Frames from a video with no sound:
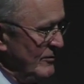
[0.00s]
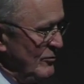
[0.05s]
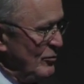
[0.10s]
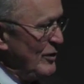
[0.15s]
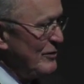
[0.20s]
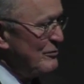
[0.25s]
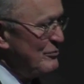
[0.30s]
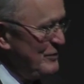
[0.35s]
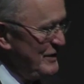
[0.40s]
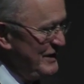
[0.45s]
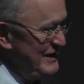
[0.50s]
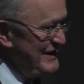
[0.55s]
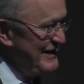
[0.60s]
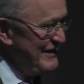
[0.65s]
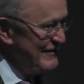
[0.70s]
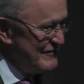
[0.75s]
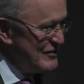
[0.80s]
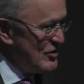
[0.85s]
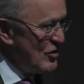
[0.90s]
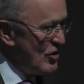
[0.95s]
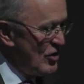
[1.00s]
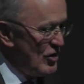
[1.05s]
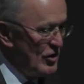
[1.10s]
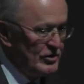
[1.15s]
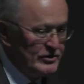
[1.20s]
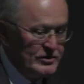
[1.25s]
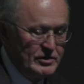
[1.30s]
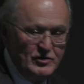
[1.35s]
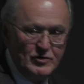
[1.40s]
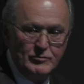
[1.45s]
what we have
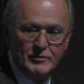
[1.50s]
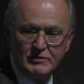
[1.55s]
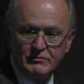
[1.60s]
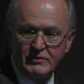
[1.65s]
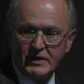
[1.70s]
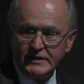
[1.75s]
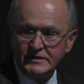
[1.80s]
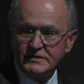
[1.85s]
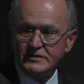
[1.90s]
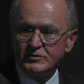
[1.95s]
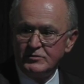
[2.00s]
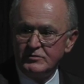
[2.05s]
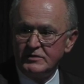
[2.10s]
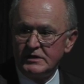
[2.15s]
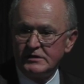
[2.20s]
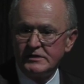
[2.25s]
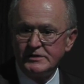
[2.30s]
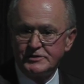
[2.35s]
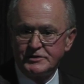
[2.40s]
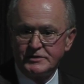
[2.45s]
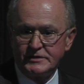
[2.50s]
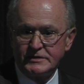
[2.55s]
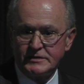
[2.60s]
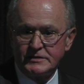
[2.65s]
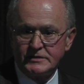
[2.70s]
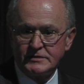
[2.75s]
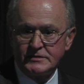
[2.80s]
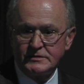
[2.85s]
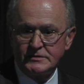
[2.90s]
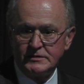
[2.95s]
called human rights due
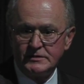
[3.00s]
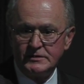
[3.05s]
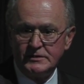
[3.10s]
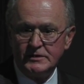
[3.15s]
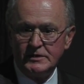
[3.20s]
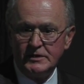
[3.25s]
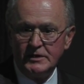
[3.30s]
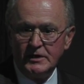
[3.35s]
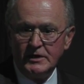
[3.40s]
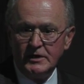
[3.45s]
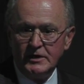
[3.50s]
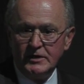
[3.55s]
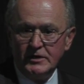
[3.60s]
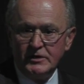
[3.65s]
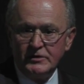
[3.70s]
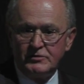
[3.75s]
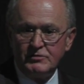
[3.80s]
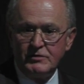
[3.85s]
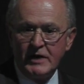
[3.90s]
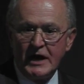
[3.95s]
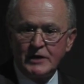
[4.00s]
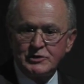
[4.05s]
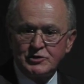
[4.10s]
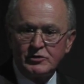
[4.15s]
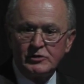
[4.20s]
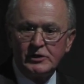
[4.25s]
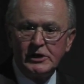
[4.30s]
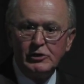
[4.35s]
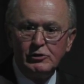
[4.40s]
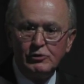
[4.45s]
diligence, to
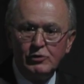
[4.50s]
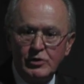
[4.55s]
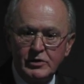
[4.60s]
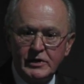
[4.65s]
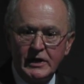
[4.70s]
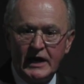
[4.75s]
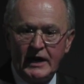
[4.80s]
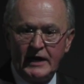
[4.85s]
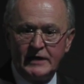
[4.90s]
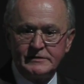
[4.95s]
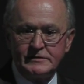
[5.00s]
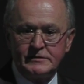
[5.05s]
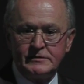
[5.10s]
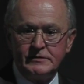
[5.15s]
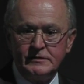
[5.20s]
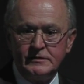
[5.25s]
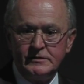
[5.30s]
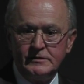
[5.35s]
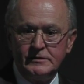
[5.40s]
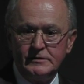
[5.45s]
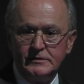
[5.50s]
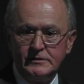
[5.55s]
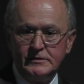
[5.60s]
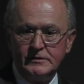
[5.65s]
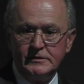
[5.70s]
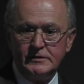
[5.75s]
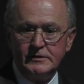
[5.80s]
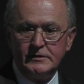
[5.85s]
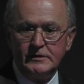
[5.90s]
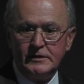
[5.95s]
actually look at
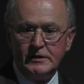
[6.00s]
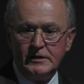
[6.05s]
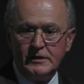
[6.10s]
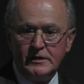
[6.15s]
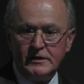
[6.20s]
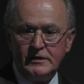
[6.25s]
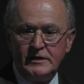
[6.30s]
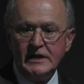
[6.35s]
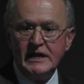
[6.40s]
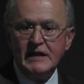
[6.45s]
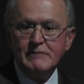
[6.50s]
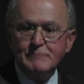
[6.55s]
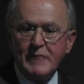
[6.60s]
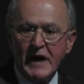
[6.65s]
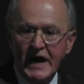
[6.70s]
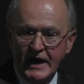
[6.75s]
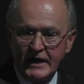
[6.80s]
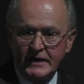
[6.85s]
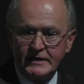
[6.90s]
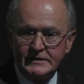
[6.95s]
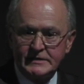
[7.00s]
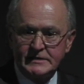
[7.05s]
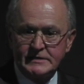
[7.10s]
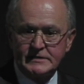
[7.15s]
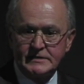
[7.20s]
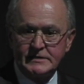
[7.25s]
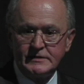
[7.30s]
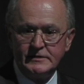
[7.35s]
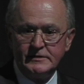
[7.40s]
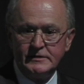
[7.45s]
the
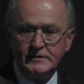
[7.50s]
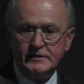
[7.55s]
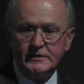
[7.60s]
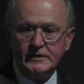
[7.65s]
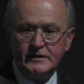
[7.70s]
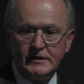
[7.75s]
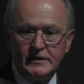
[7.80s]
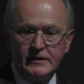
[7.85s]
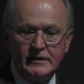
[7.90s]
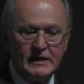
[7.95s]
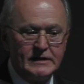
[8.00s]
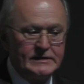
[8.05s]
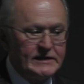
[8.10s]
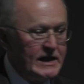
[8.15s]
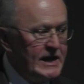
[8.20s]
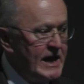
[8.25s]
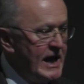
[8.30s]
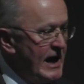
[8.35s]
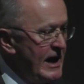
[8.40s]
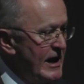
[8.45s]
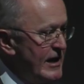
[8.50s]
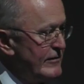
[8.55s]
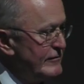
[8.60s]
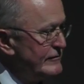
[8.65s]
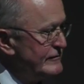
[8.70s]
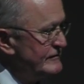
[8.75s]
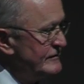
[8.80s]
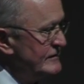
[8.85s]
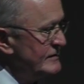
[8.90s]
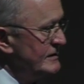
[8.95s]
impacts that they
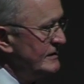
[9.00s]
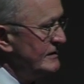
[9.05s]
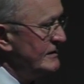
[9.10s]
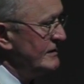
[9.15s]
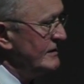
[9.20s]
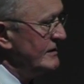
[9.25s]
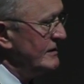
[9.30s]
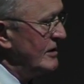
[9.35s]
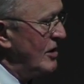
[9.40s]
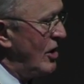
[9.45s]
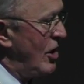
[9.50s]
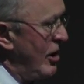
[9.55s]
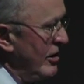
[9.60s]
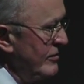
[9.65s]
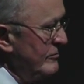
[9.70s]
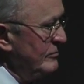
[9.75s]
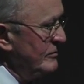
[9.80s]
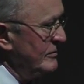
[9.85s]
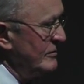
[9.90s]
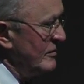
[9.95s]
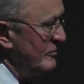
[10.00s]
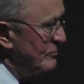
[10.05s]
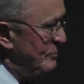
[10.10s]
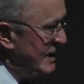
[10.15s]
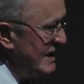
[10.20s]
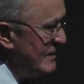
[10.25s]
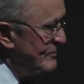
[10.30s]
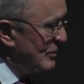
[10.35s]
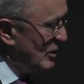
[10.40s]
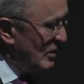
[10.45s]
have on
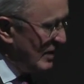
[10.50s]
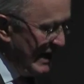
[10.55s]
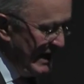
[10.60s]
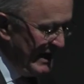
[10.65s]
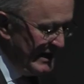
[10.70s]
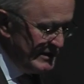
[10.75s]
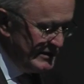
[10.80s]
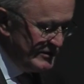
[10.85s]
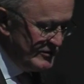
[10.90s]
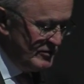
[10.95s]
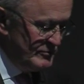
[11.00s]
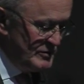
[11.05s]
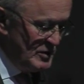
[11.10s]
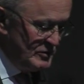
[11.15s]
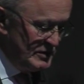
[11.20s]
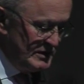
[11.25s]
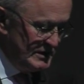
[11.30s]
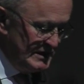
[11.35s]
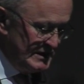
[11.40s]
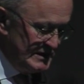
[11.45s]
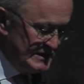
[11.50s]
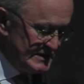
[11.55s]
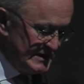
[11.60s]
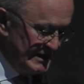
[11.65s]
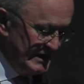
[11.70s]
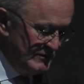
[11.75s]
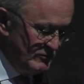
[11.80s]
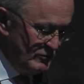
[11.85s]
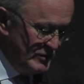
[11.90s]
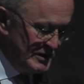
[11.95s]
people and communities
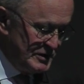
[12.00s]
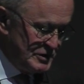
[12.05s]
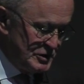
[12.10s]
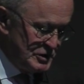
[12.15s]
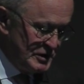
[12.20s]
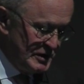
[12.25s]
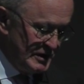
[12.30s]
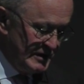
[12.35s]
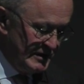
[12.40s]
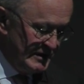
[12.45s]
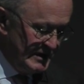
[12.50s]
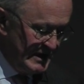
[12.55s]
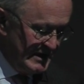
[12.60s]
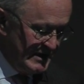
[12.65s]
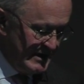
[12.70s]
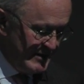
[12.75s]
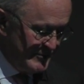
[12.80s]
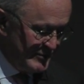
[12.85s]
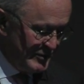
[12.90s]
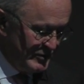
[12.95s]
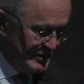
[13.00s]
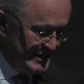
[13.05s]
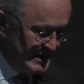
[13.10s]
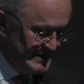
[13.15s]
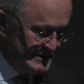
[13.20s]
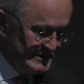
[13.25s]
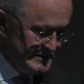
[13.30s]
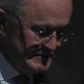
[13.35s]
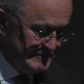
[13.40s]
in which they operate,